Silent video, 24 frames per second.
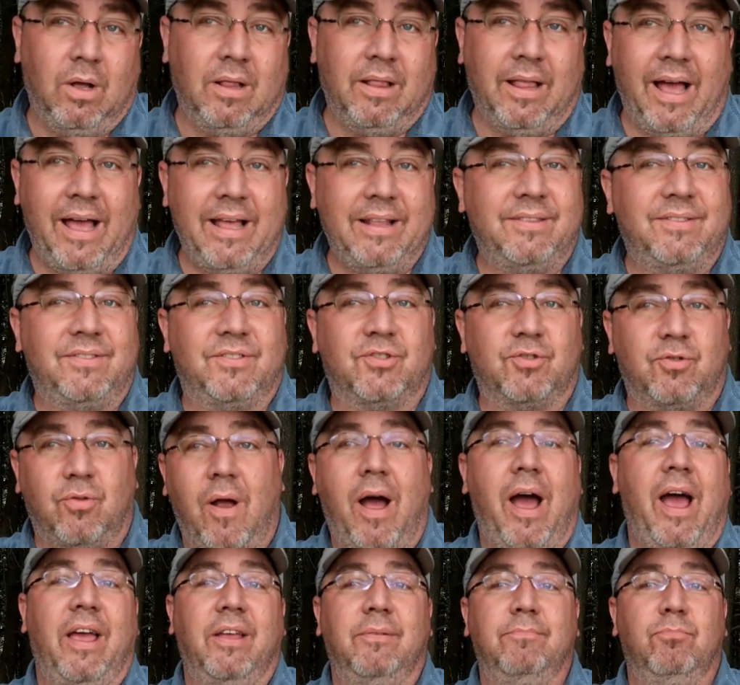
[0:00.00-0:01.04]
I
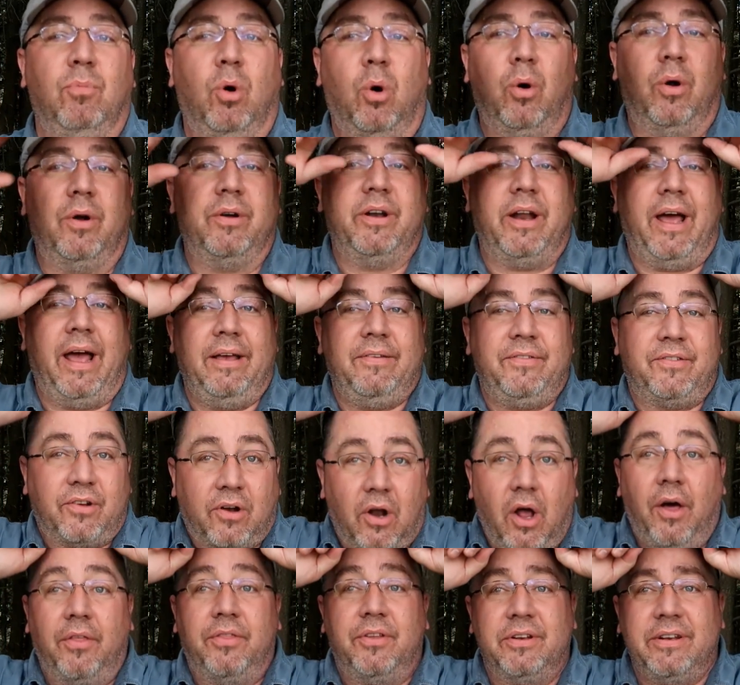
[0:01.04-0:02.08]
try more knives or
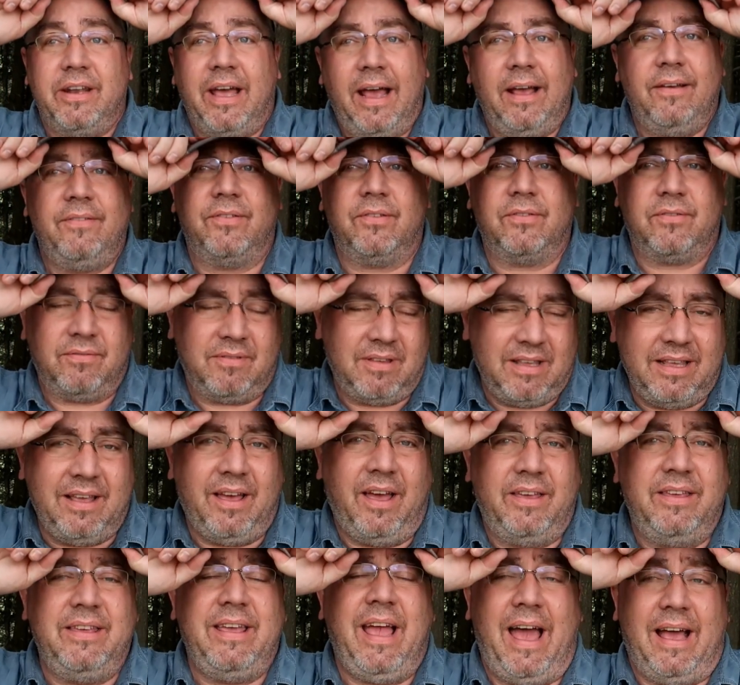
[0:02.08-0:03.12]
other knives?
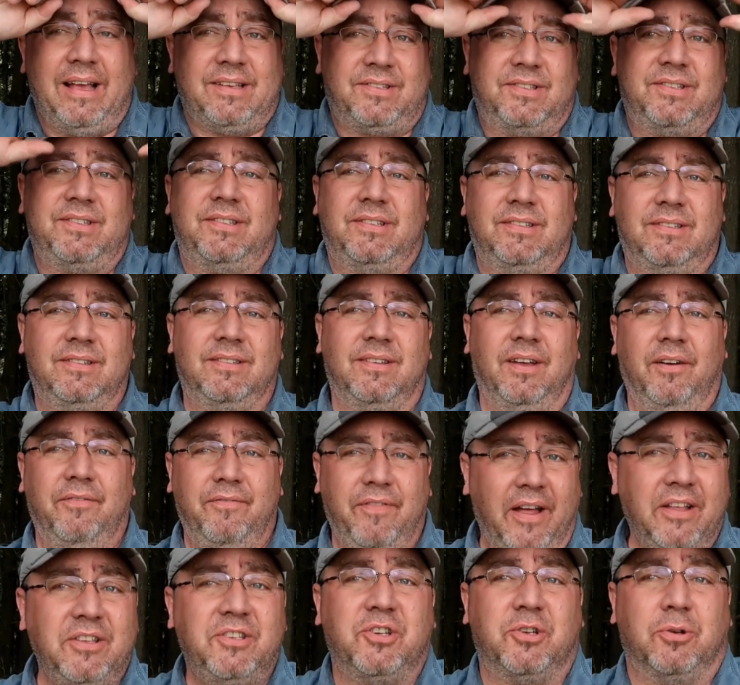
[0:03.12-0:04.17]
Yes,
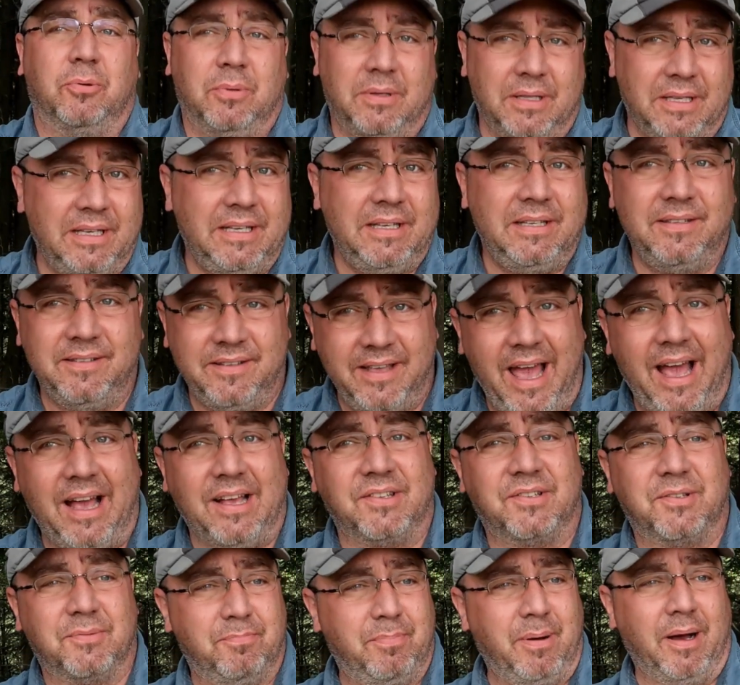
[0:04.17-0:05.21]
eventually,
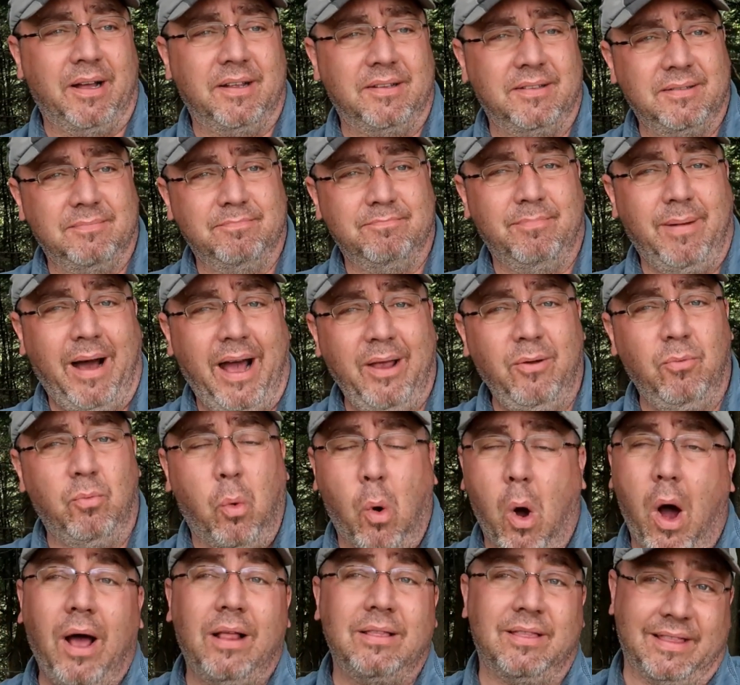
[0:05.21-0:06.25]
yes. But my
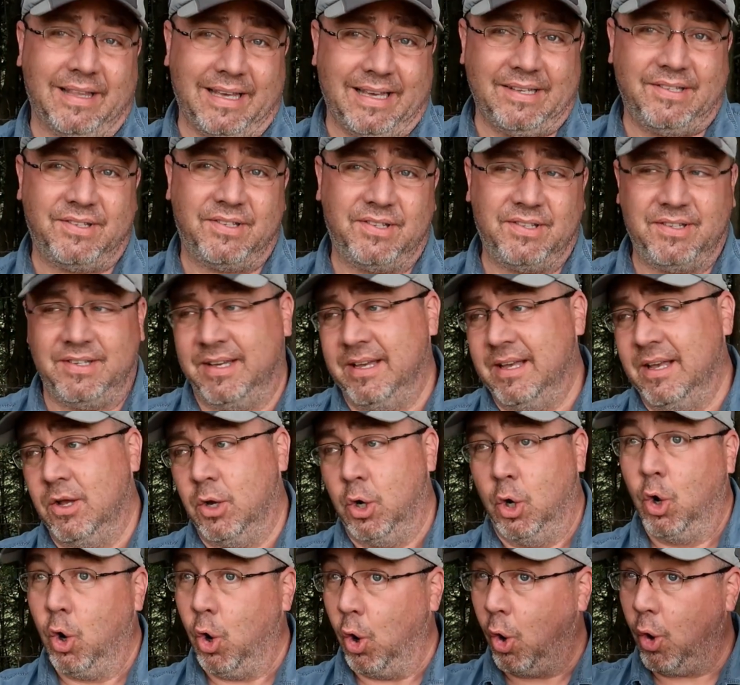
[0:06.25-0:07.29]
want list
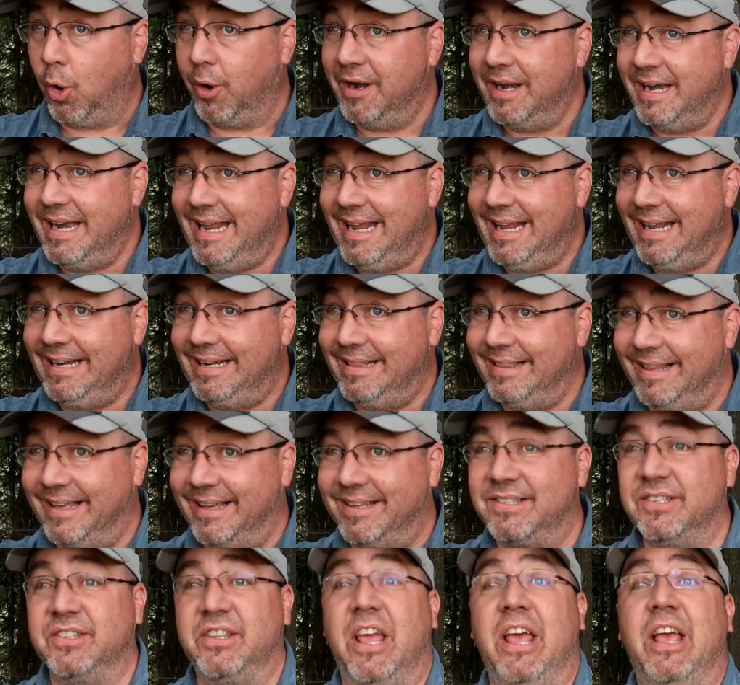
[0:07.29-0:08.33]
or need
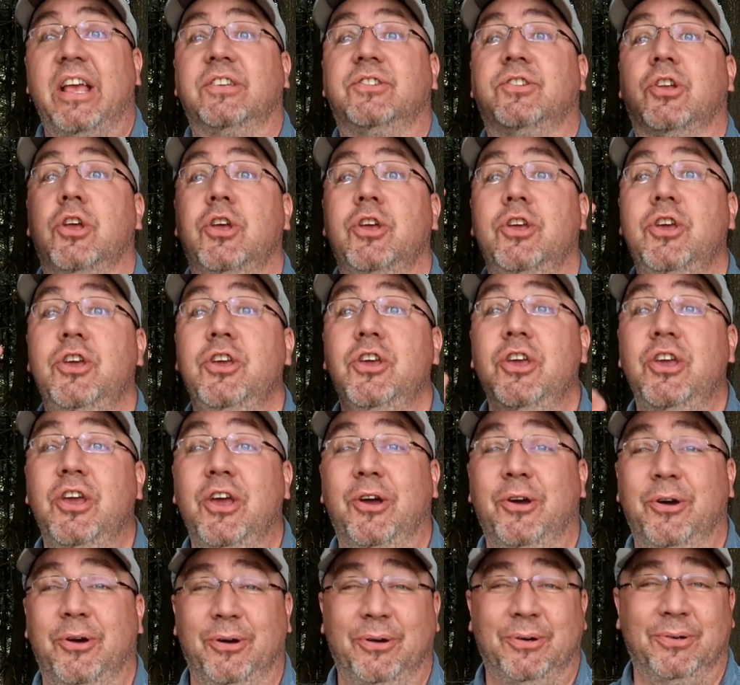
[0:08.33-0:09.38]
list is
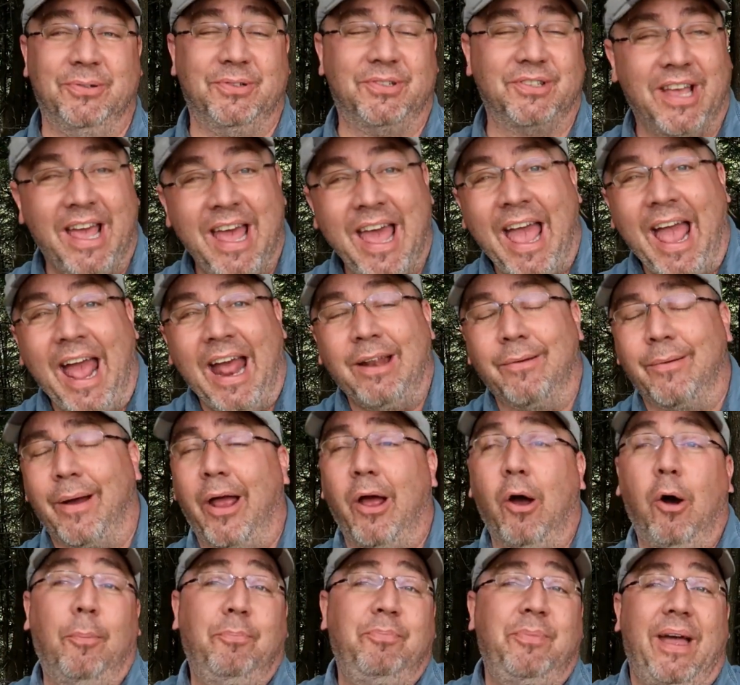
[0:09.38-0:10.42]
huge. Anyway, I
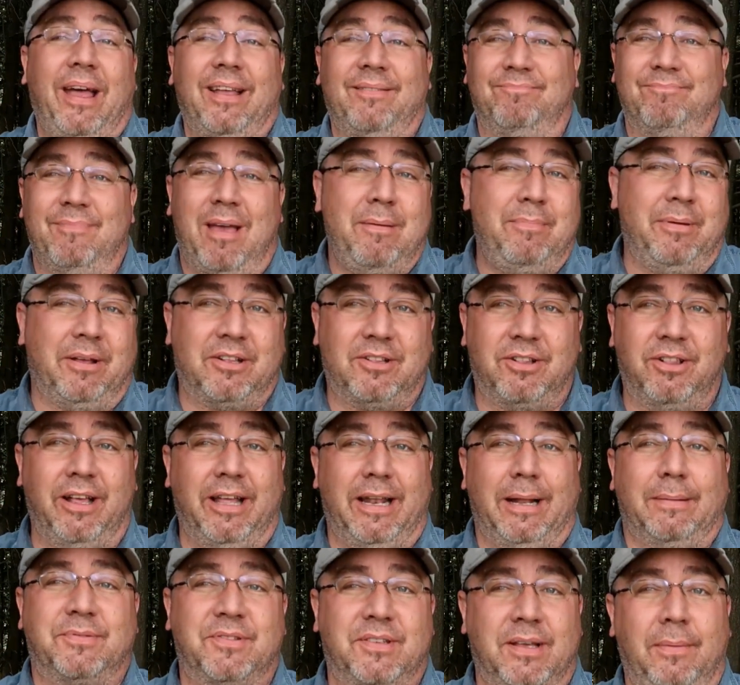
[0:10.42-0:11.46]
hope that maybe
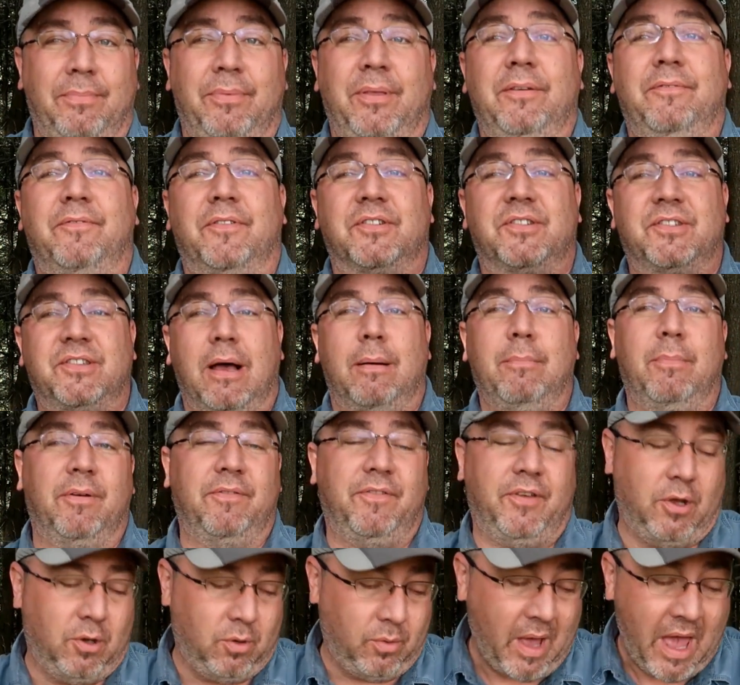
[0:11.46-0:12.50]
cleared up something for some of
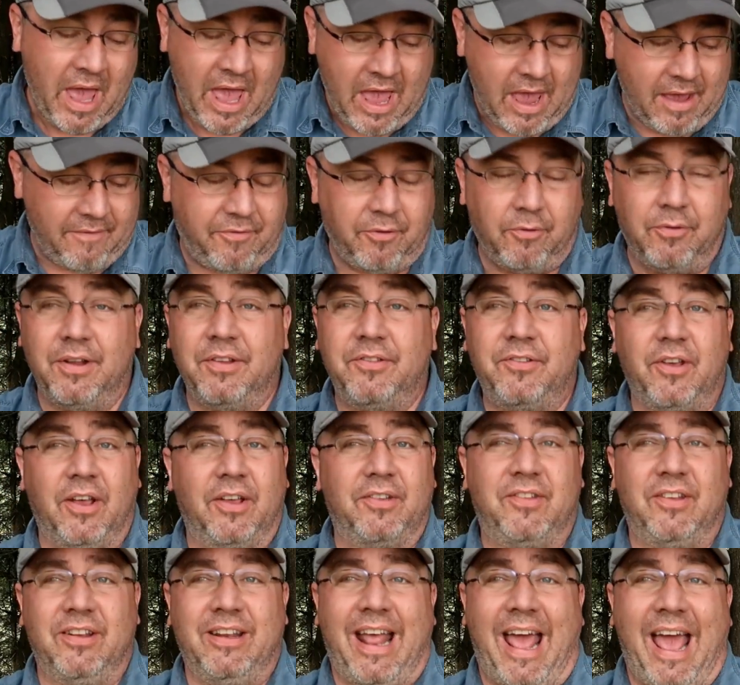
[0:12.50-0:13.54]
you. If you're
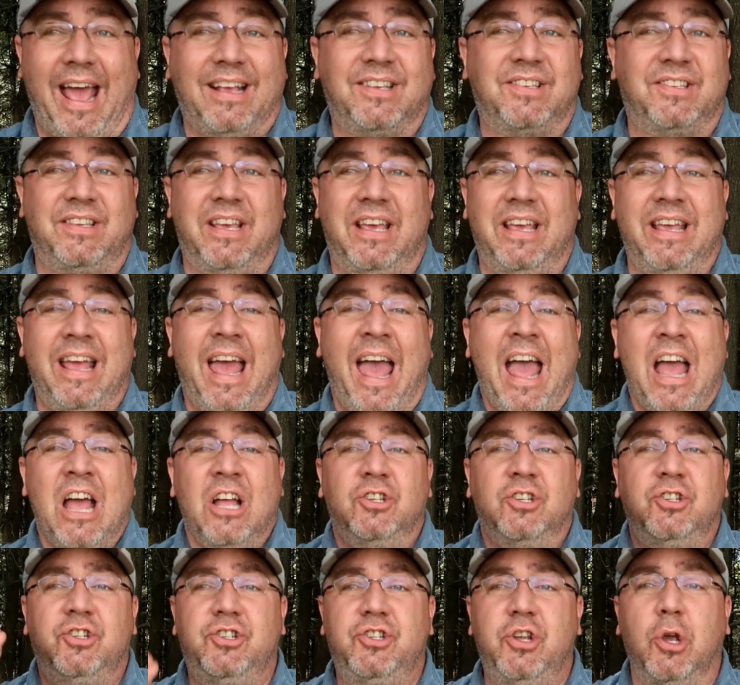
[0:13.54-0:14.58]
interested in ESEE,
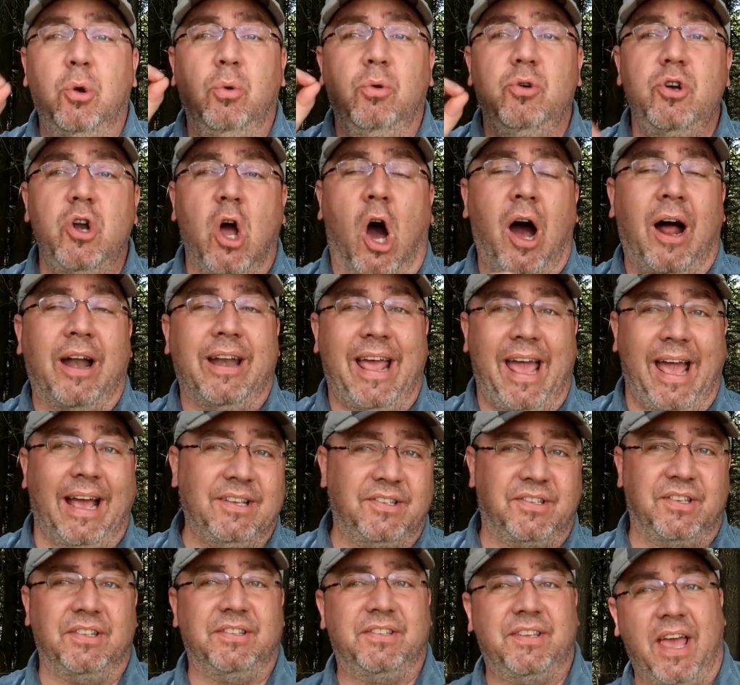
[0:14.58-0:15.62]
do not
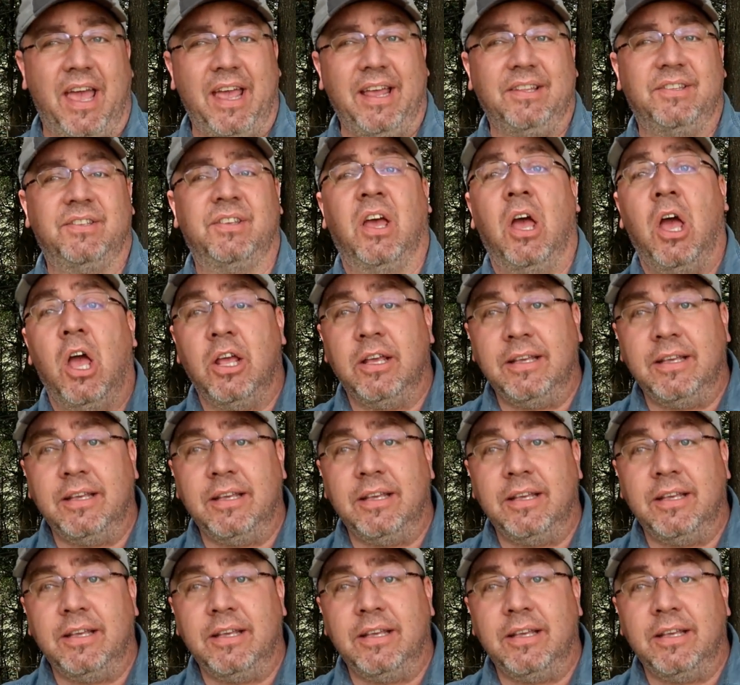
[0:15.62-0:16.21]
hesitate.